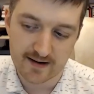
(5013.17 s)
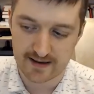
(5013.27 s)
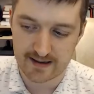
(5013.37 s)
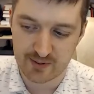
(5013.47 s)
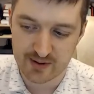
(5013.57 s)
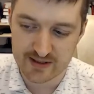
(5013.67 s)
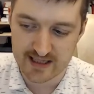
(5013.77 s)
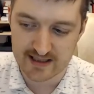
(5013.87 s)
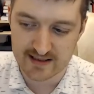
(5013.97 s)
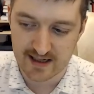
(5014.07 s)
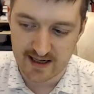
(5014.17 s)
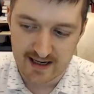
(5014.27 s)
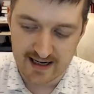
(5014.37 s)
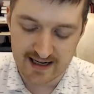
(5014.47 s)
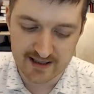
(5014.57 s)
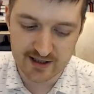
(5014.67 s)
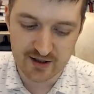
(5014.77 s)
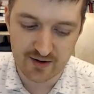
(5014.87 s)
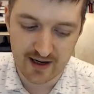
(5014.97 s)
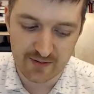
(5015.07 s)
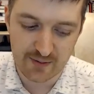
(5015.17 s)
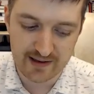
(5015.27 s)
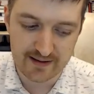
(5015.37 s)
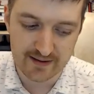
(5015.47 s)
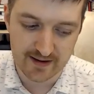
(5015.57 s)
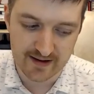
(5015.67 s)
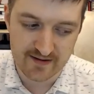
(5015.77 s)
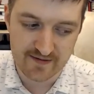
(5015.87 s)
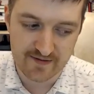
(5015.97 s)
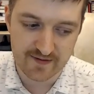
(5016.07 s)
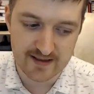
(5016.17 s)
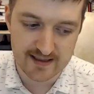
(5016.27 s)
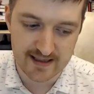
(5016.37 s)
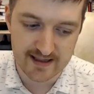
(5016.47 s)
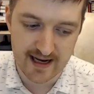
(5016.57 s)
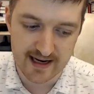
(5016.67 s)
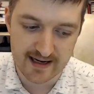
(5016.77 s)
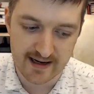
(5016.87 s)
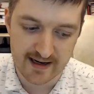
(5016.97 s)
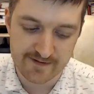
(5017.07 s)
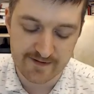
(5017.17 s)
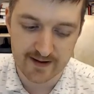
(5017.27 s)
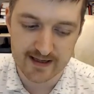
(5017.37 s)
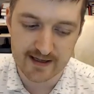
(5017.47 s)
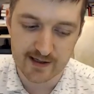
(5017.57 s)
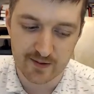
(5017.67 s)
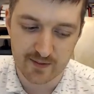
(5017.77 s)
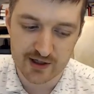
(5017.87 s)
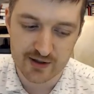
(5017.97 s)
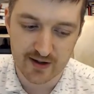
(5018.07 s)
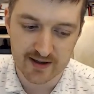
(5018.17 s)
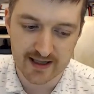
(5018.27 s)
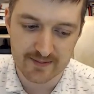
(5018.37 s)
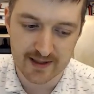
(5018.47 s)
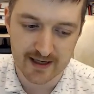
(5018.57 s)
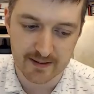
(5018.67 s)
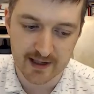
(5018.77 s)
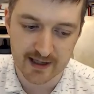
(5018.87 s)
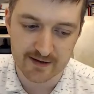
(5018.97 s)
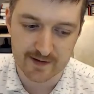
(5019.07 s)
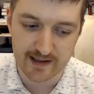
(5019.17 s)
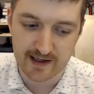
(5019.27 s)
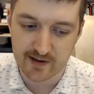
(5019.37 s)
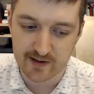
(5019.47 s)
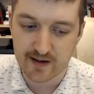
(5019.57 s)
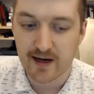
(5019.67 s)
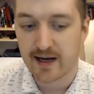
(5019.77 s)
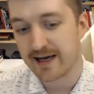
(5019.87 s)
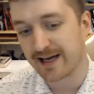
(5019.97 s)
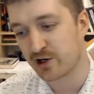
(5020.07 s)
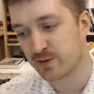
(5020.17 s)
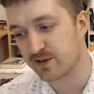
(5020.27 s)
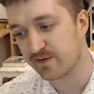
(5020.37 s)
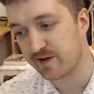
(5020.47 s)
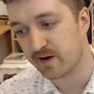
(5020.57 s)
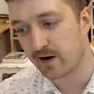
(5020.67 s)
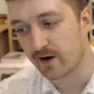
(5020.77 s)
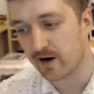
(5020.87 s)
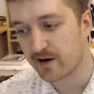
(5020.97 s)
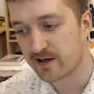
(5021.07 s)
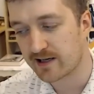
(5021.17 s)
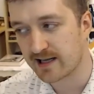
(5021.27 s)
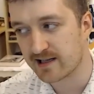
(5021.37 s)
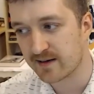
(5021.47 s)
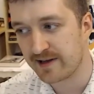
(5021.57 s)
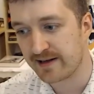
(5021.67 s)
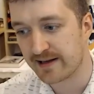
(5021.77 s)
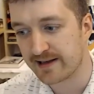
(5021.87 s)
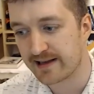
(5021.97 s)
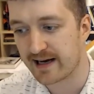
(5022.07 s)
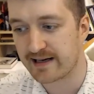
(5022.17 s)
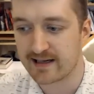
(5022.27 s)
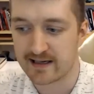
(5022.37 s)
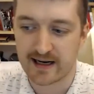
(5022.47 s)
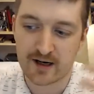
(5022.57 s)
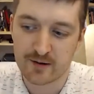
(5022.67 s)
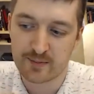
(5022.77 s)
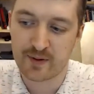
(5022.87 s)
process. And so I really love seeing that. And I feel like, Montreal can become kind of a leader in terms of VR art, and something like that can help,